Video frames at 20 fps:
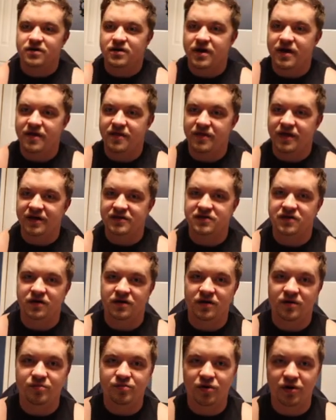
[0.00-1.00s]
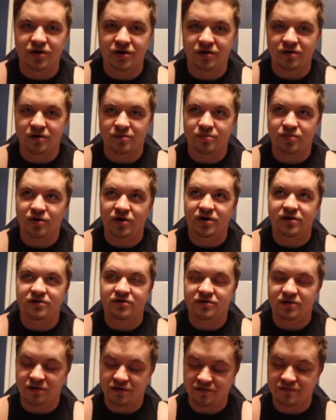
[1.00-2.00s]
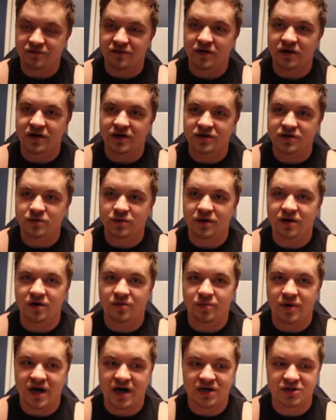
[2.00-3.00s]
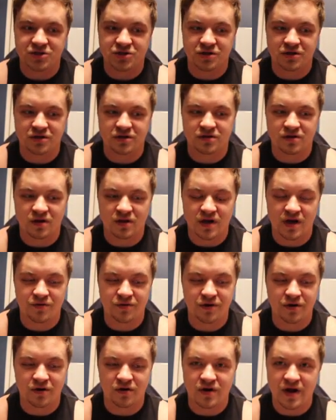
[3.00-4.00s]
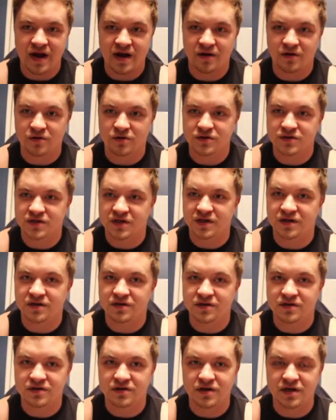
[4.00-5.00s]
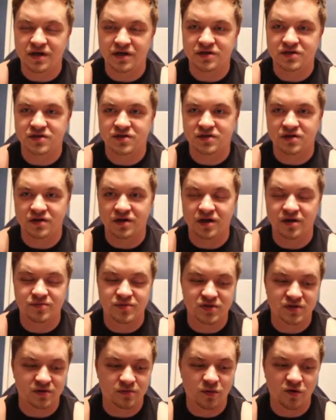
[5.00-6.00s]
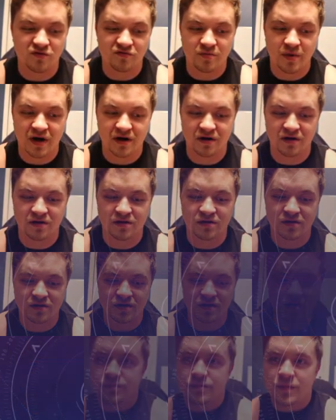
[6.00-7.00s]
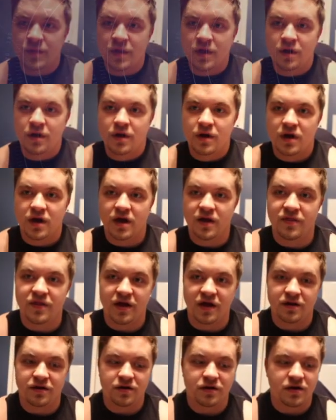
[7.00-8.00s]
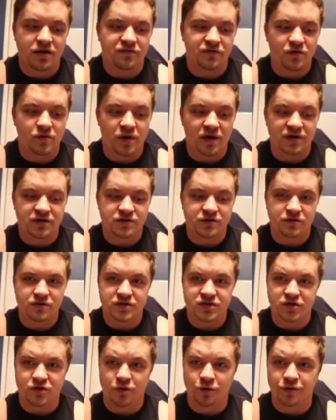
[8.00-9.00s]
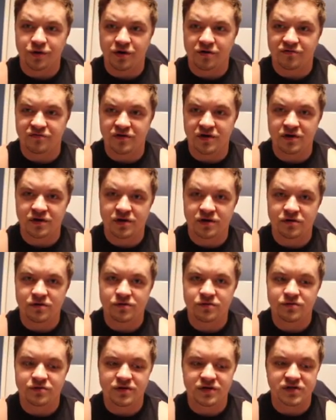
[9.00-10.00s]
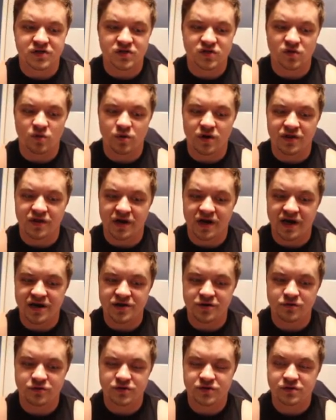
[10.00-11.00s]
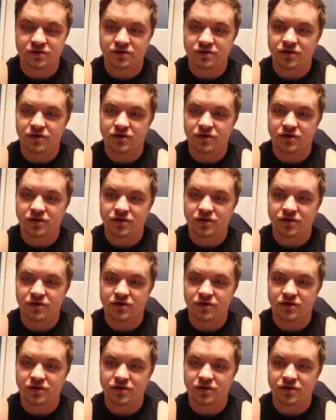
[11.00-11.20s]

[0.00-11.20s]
And that's going to put your foot into a good posture, allow your ankles and knees and hips to move better. And then if you want to do the screw your feet cue, this is the one that I use.